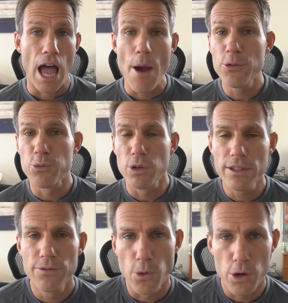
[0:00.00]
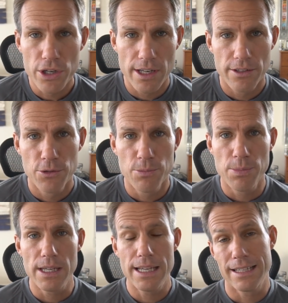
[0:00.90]
I was really fortunate to
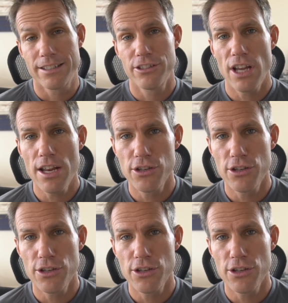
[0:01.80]
be an exchange